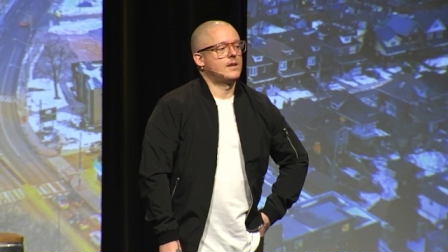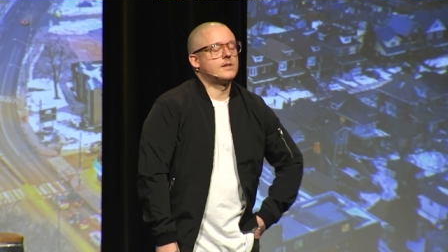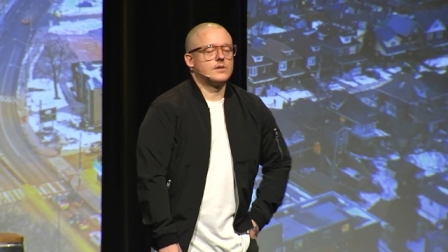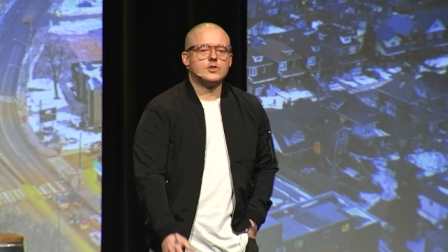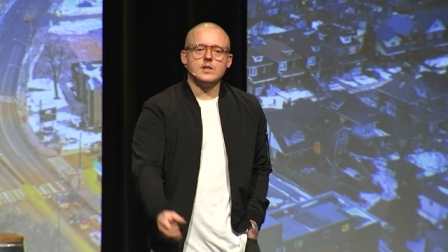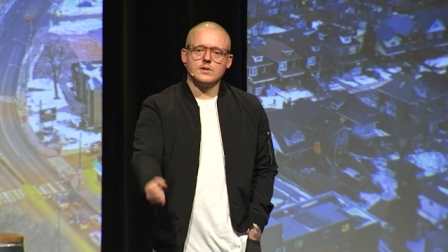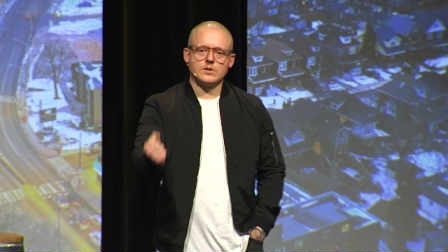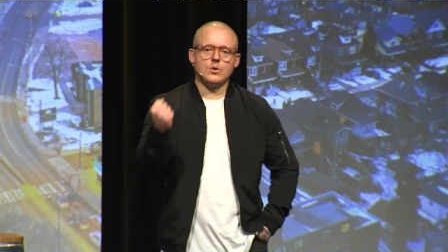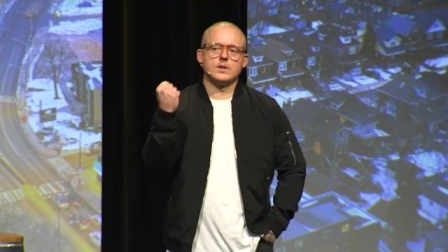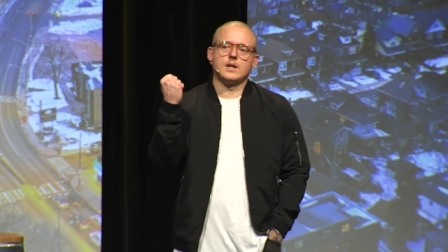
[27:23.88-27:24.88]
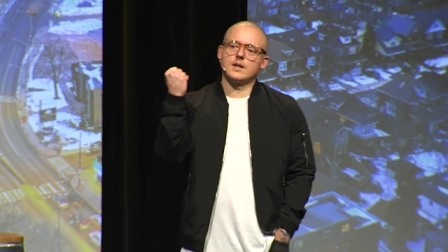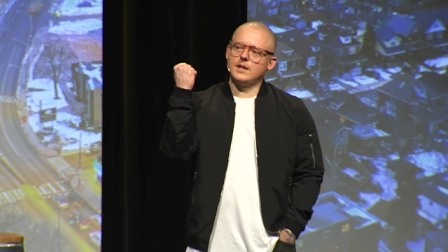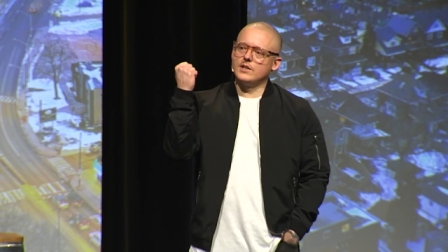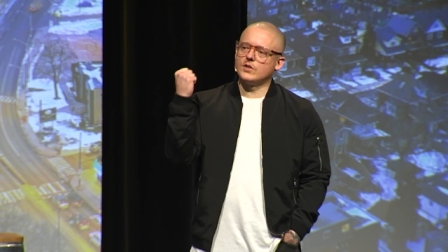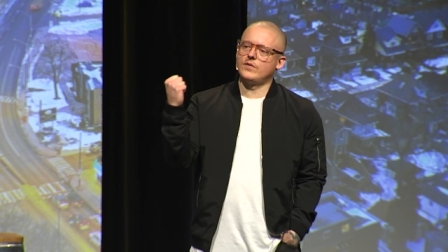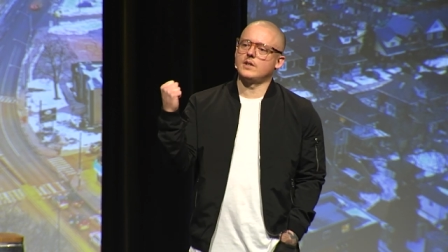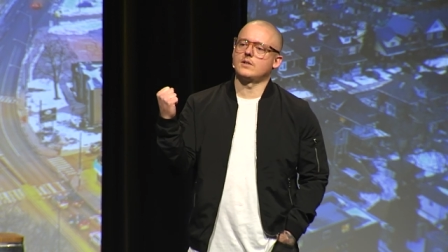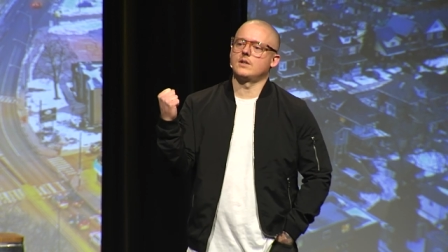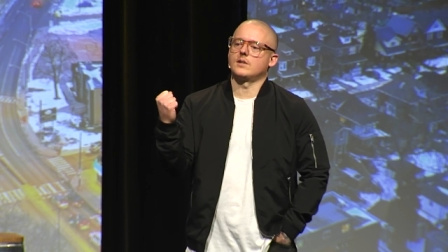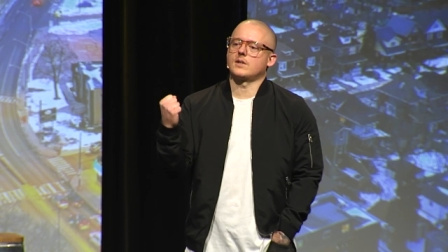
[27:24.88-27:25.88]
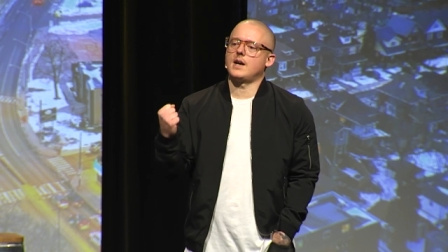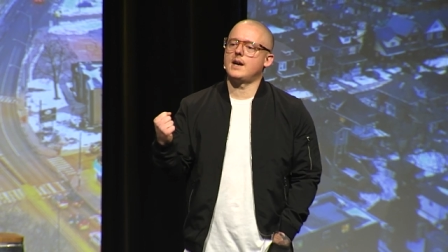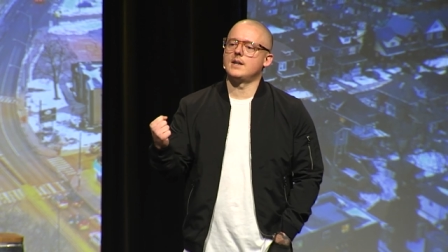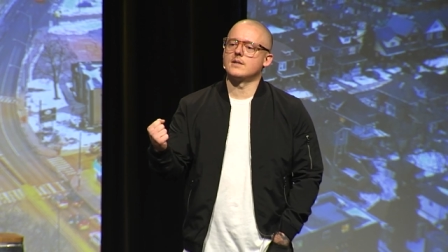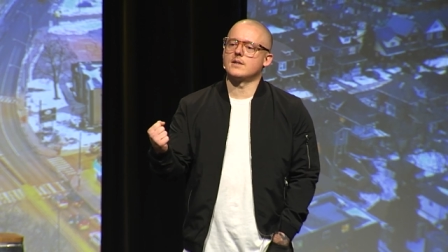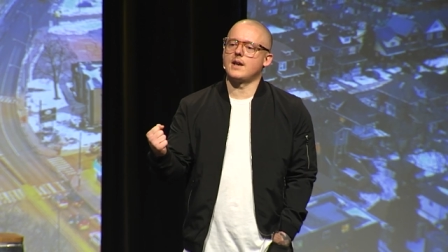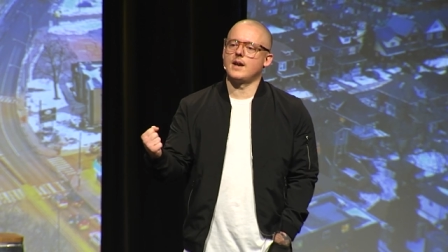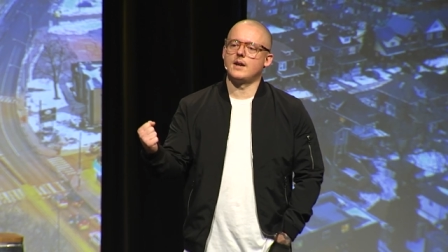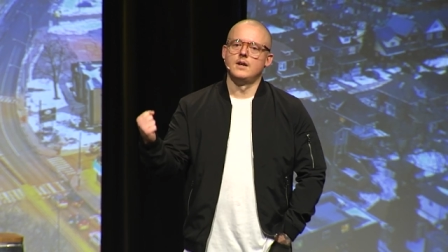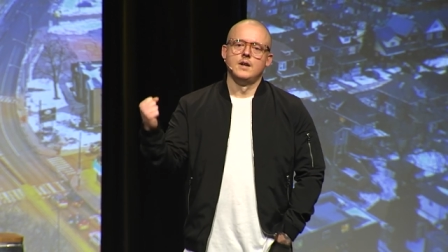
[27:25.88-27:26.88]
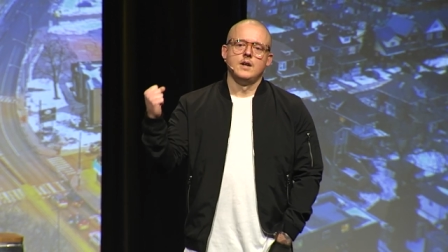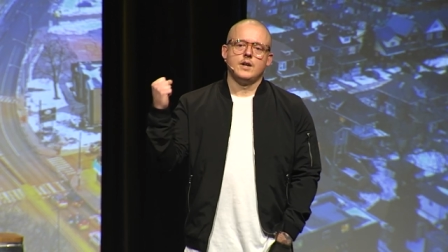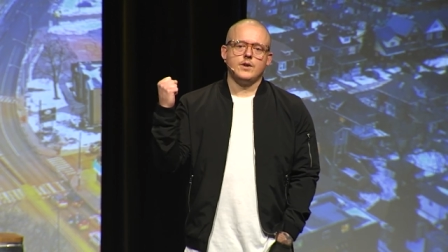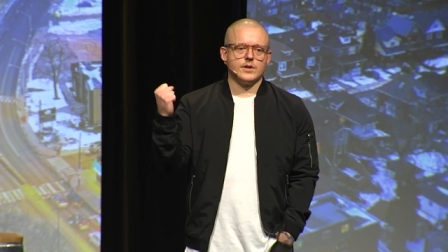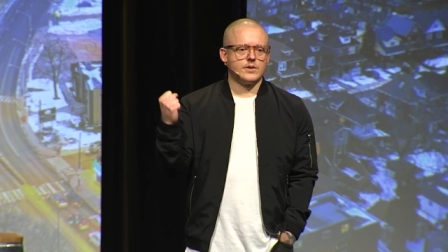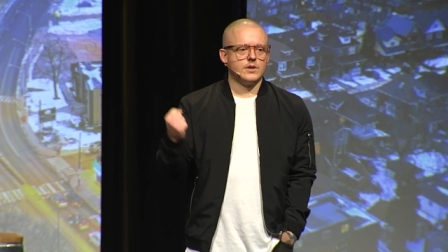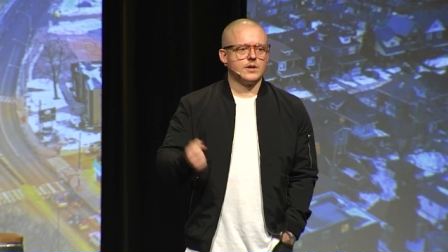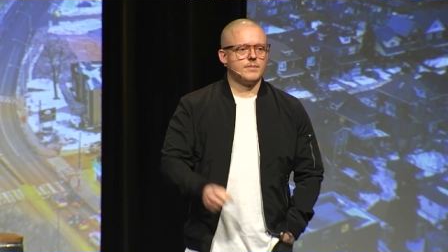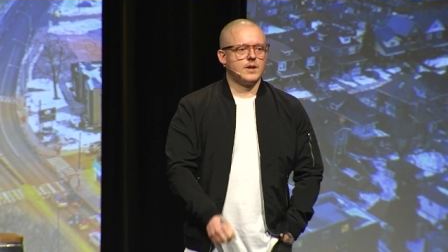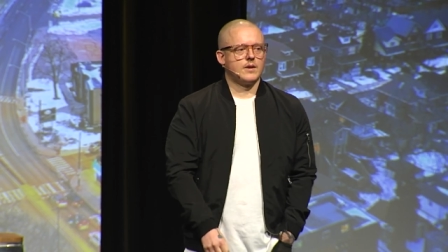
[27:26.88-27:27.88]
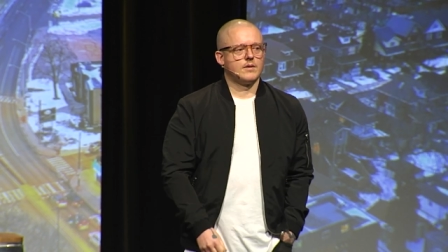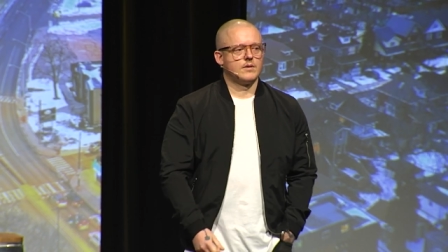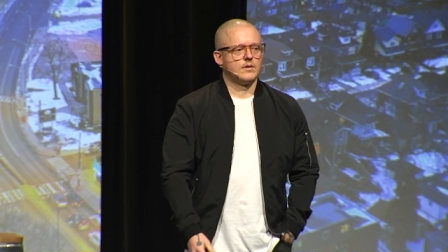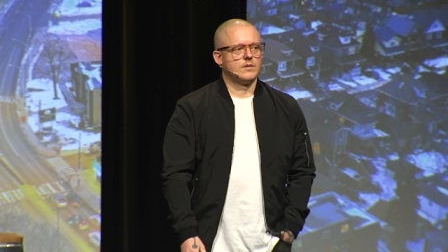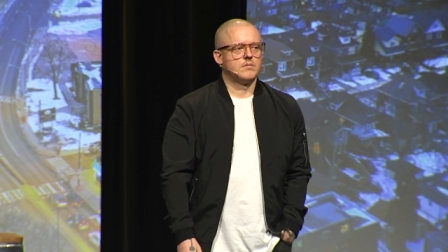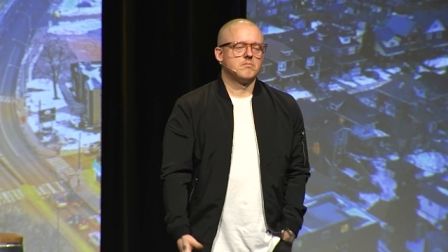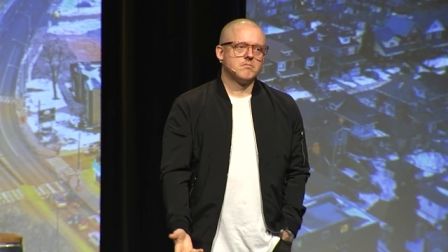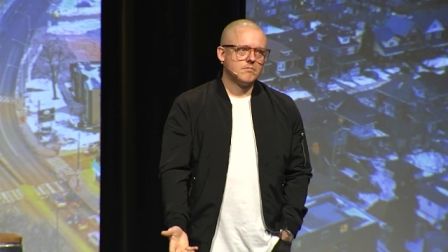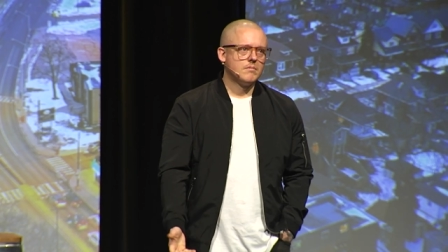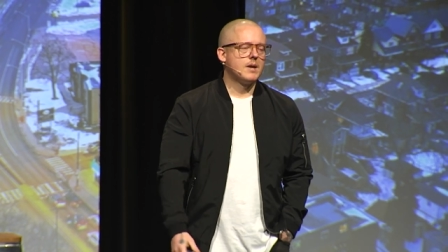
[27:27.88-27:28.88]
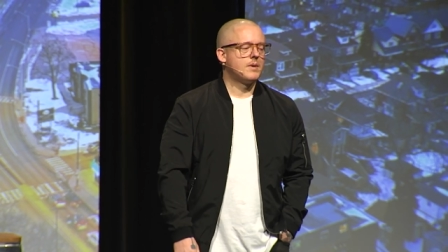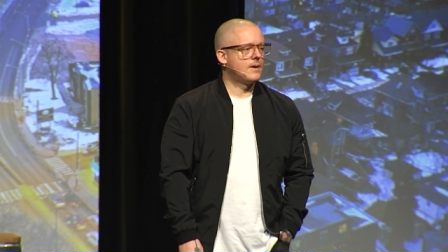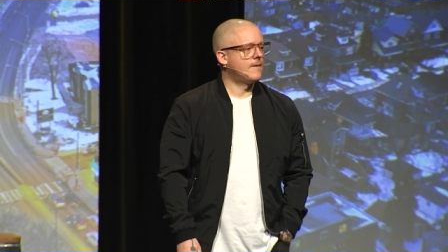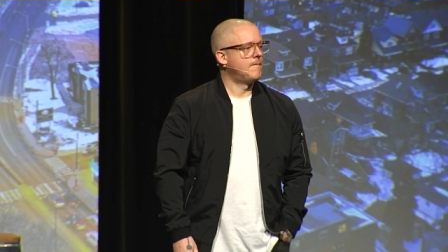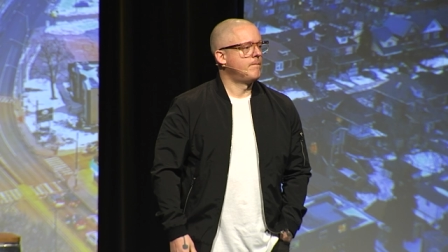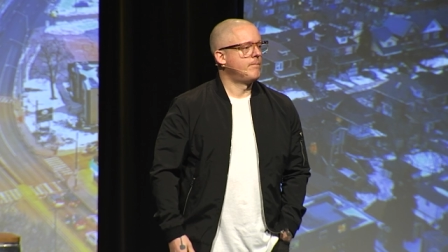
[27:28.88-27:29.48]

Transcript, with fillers: Is this Jesus holding a clenched fist to the sky and saying, You deserted me? Maybe.